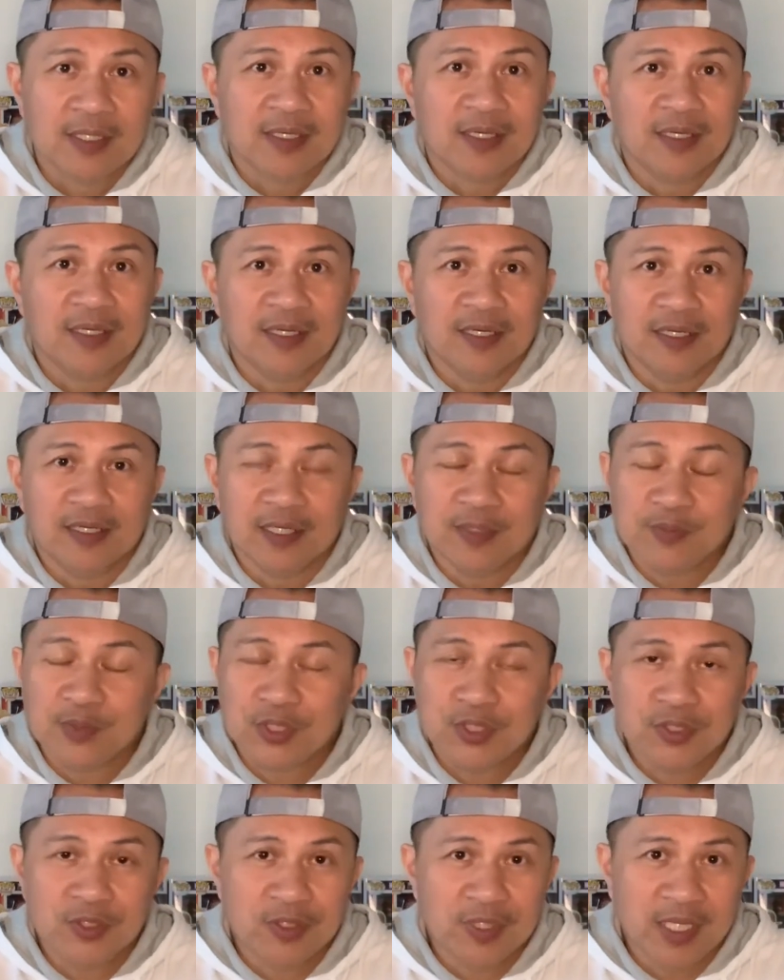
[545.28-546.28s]
I'm
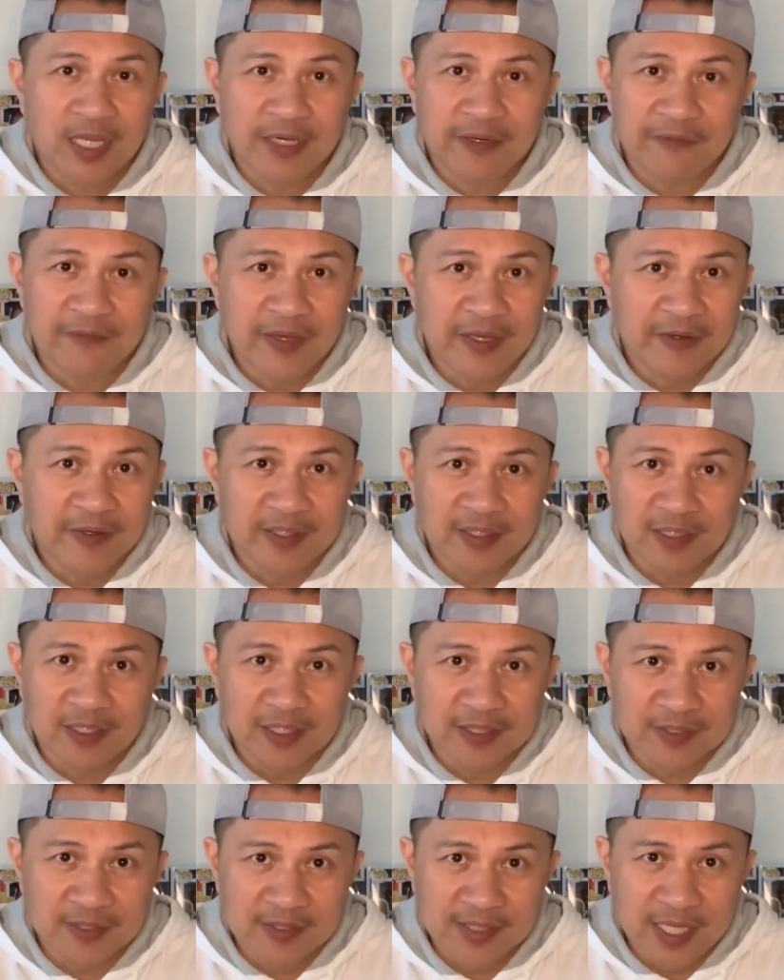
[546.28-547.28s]
sure a lot of veteran
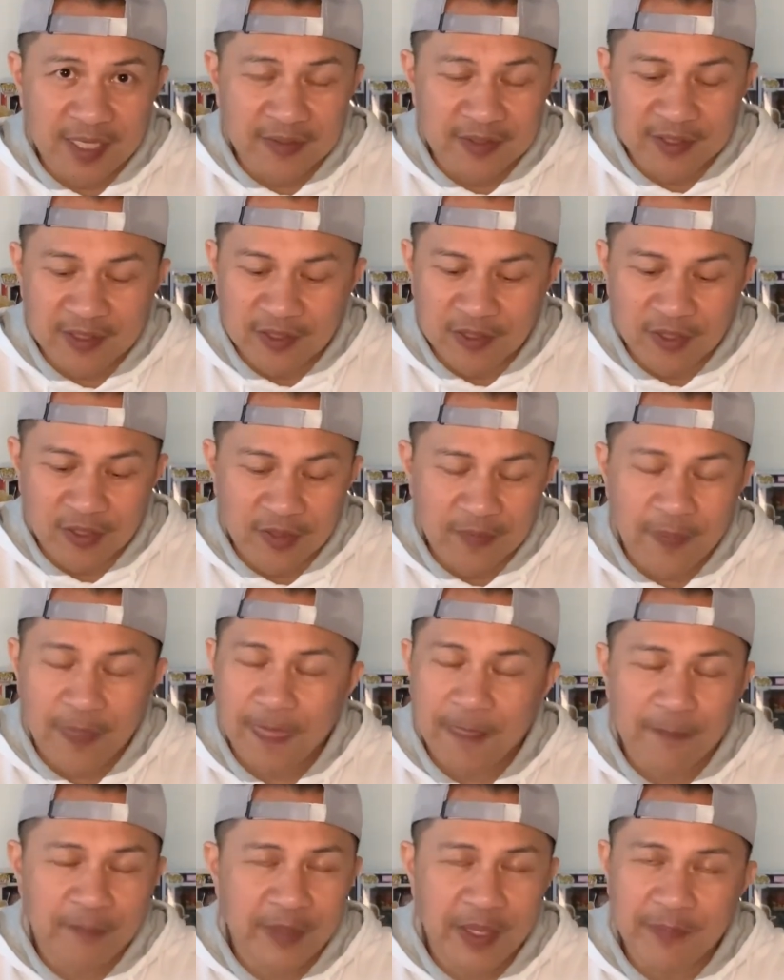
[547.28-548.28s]
collectors out there,
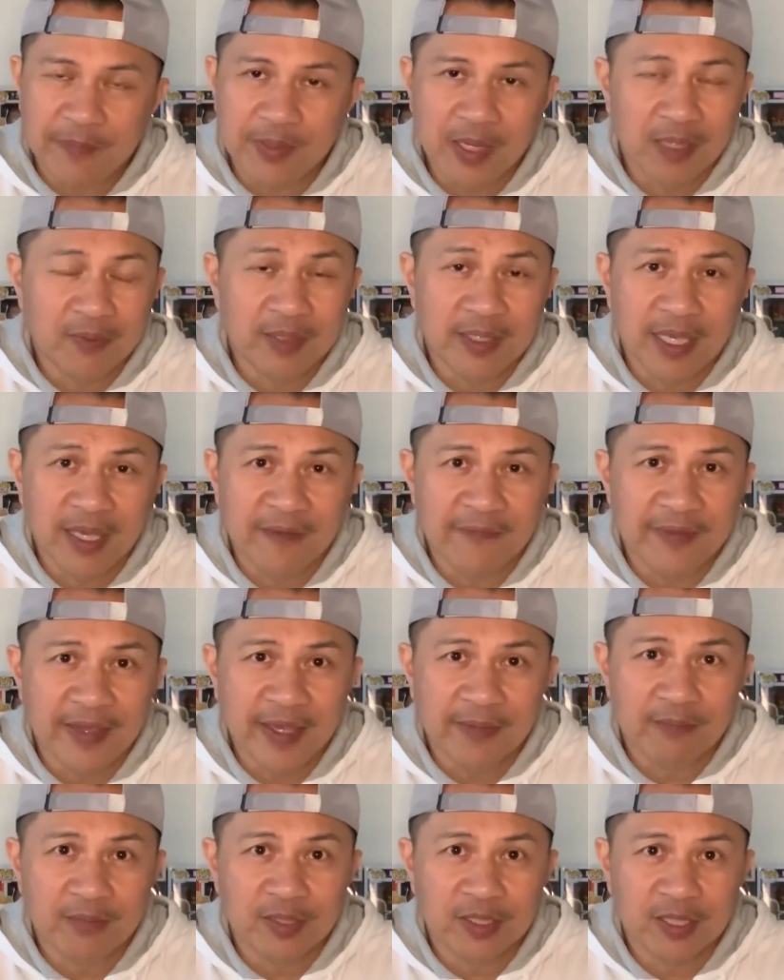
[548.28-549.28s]
they probably have
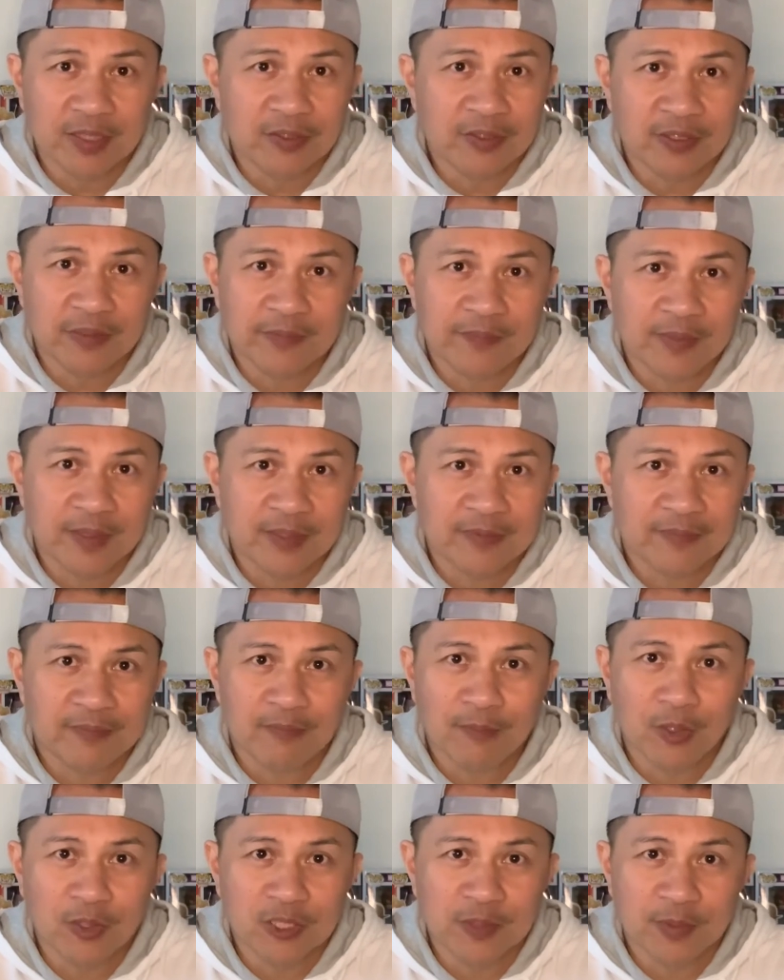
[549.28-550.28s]
that book or
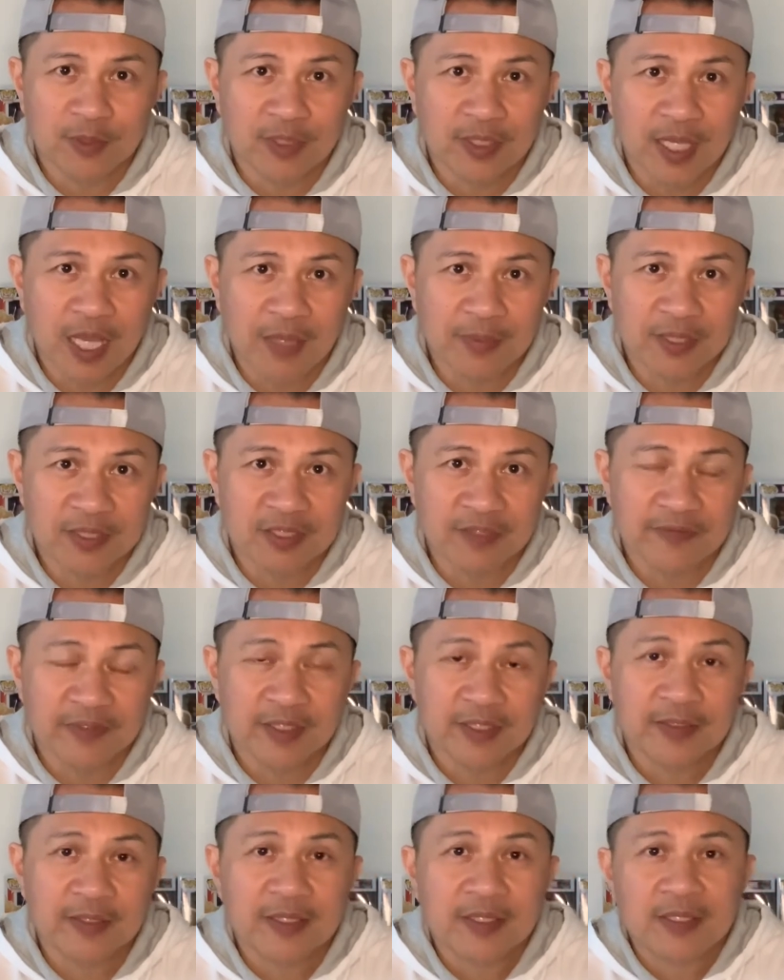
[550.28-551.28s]
multiple copies of
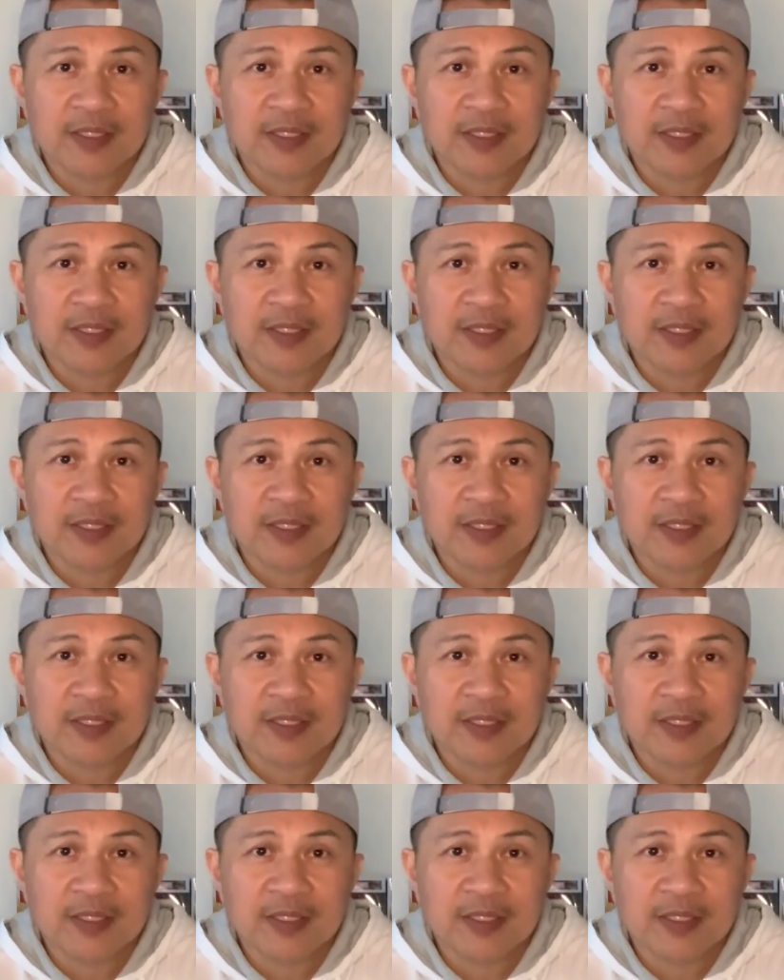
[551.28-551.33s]
it.